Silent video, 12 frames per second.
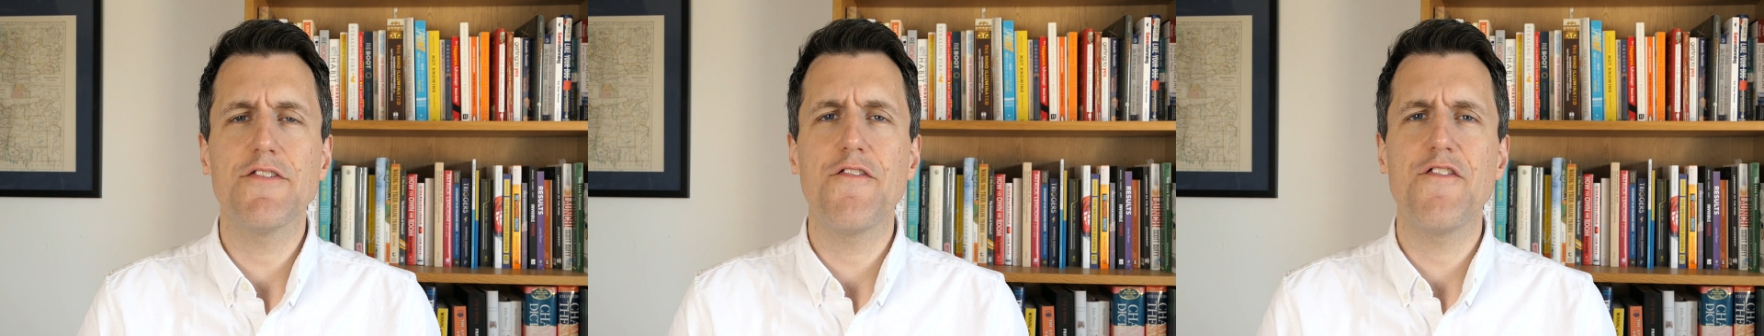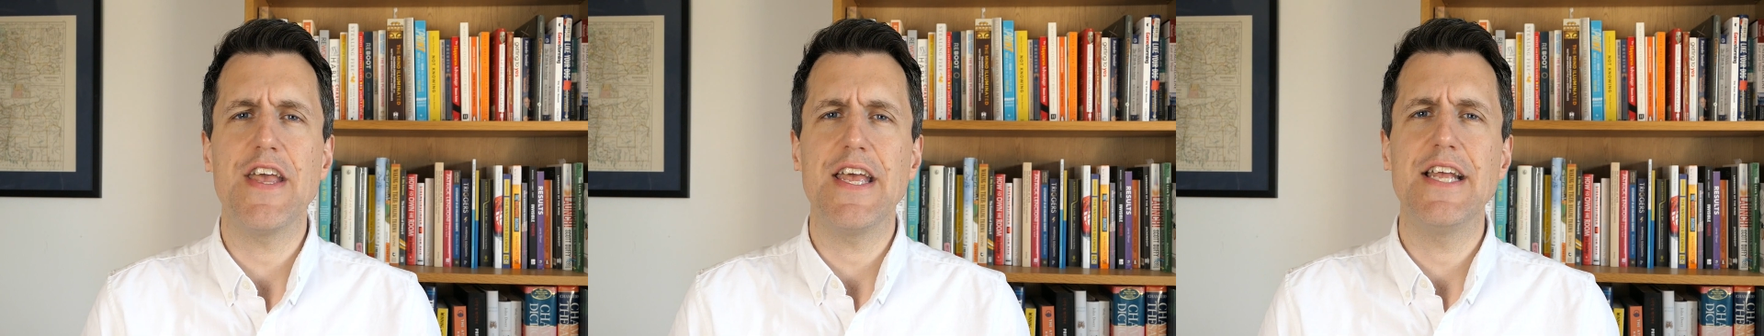to
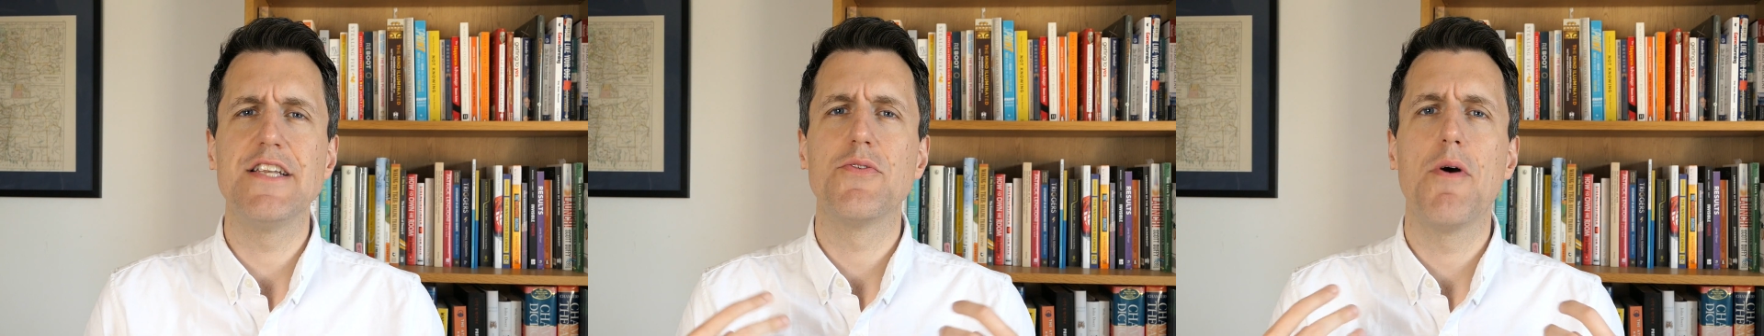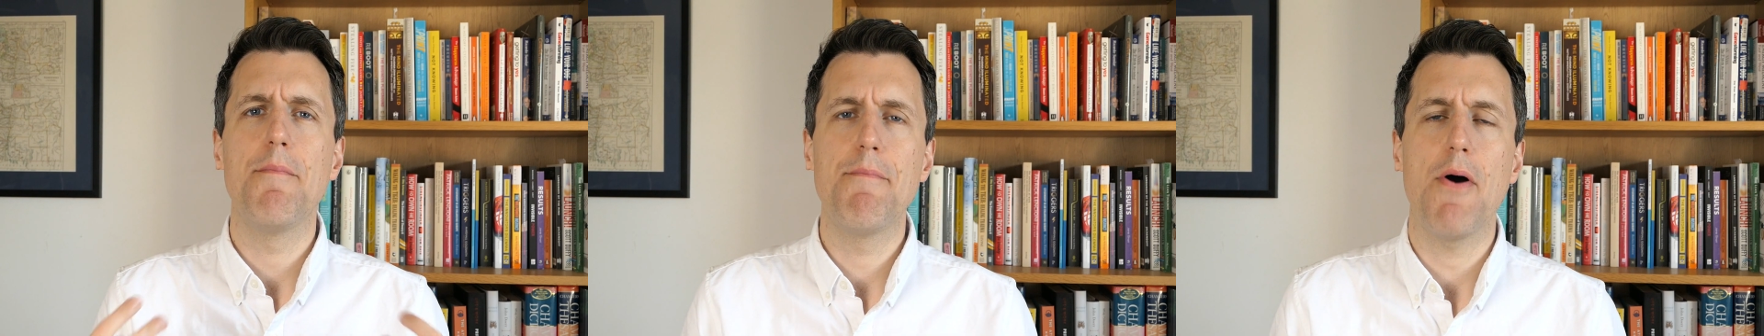fit
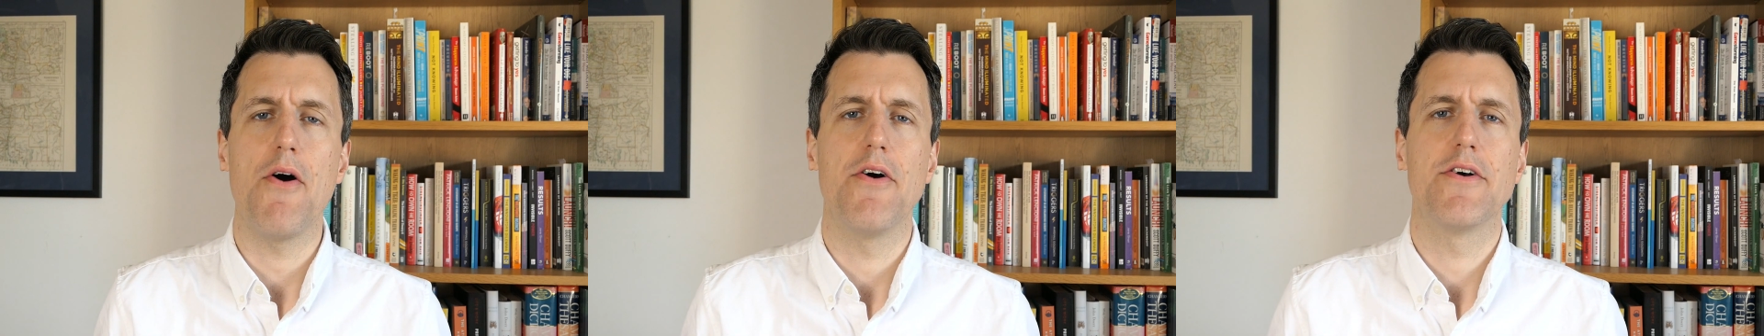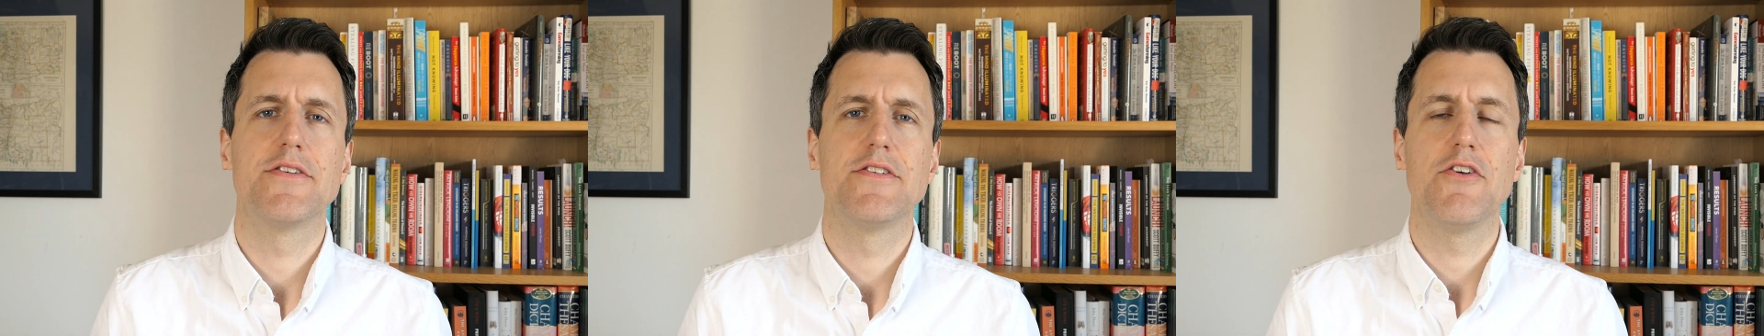into a
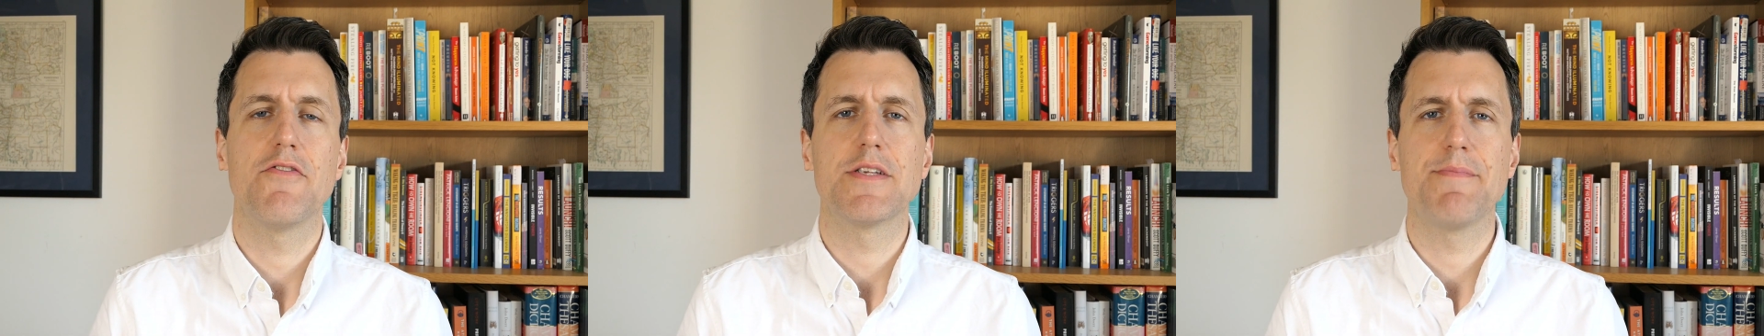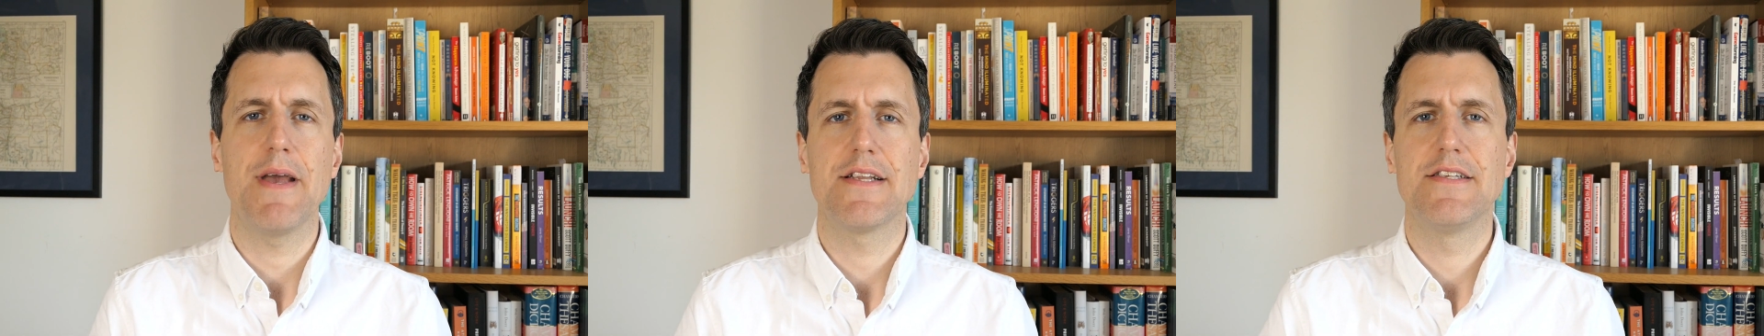box. You're
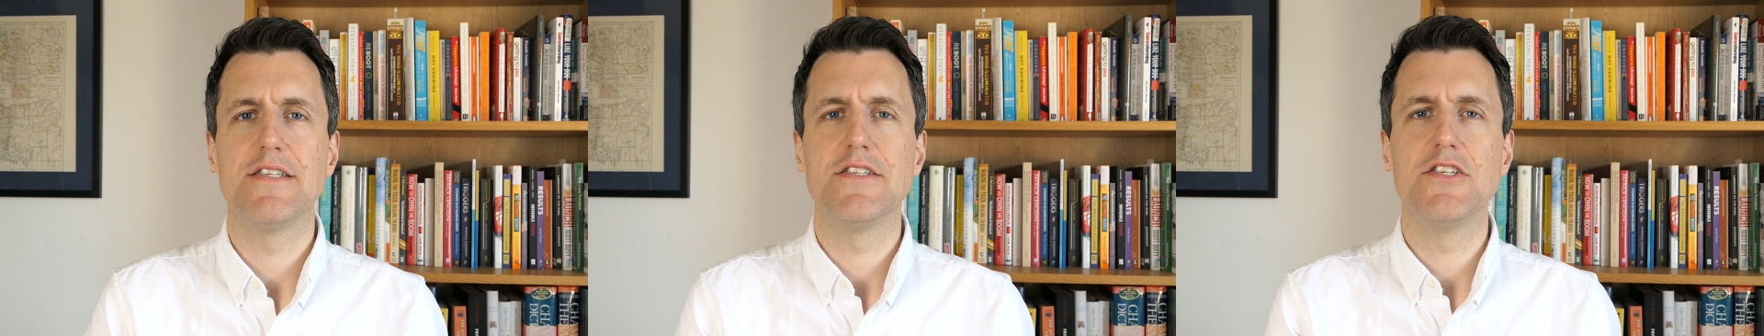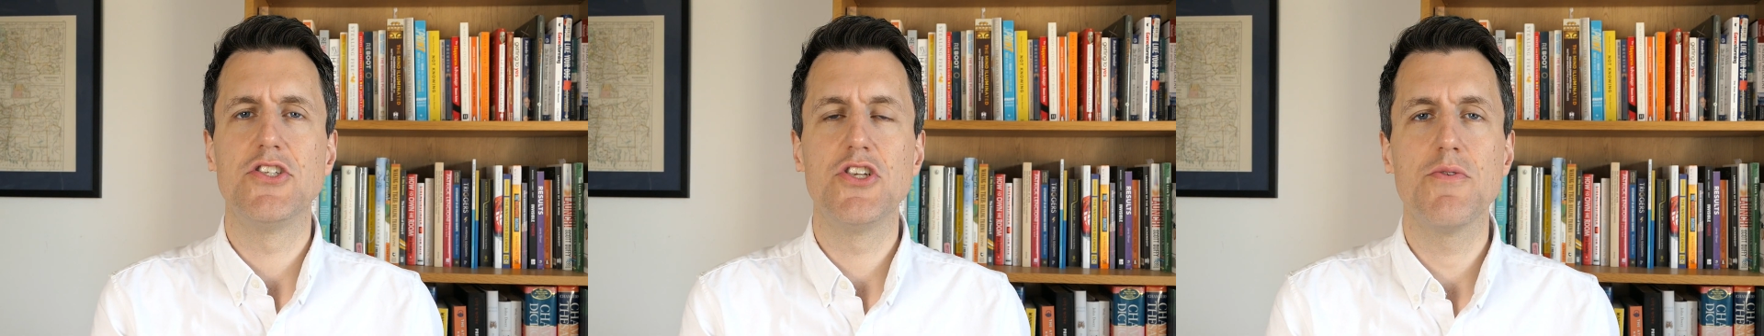expected
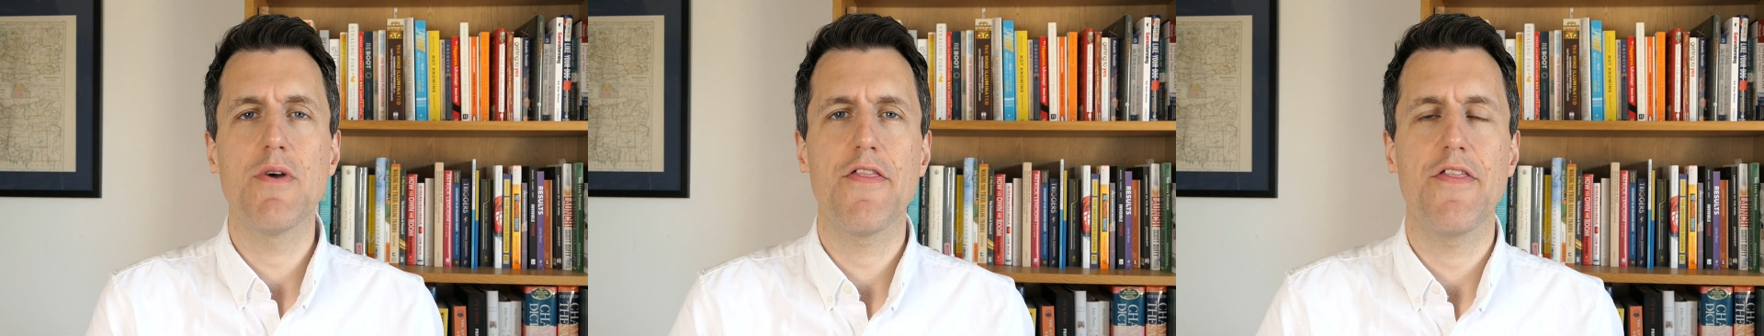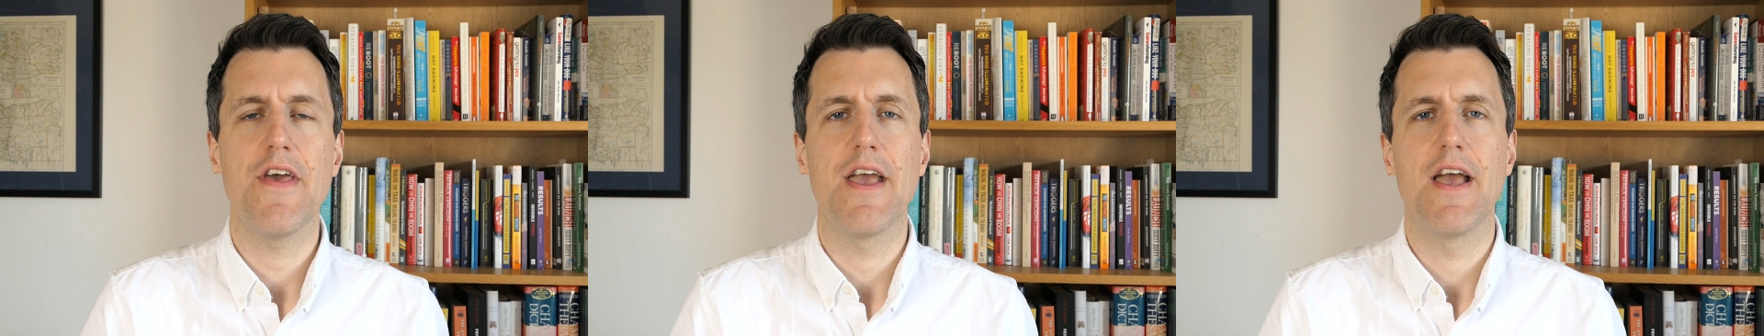to do a
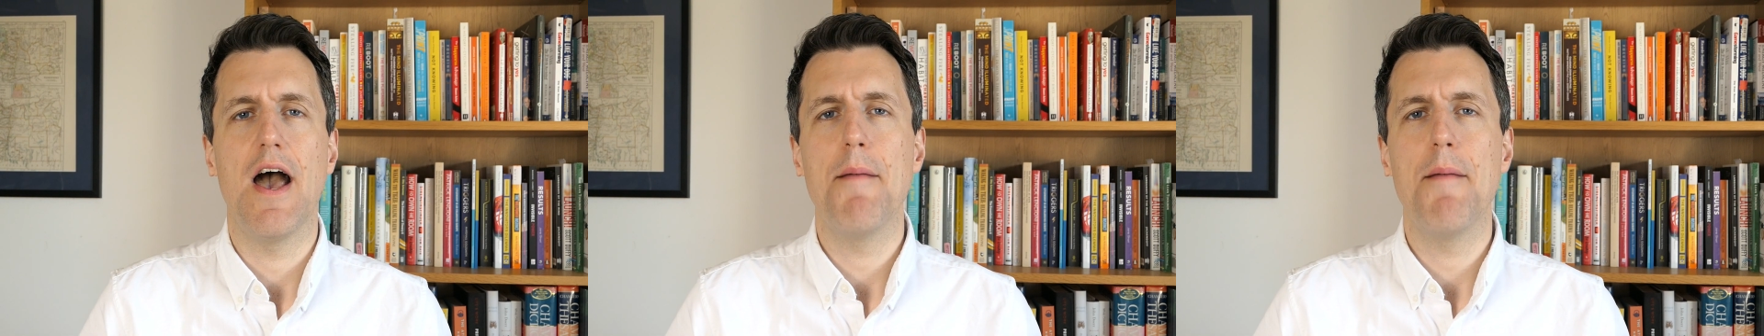thing